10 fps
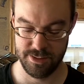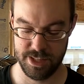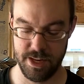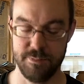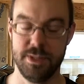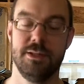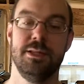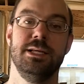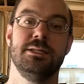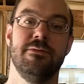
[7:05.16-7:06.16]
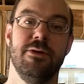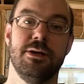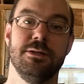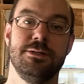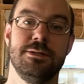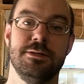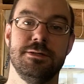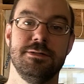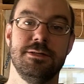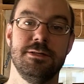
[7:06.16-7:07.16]
that'll be the least of our
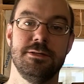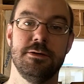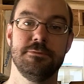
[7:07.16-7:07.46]
concerns. So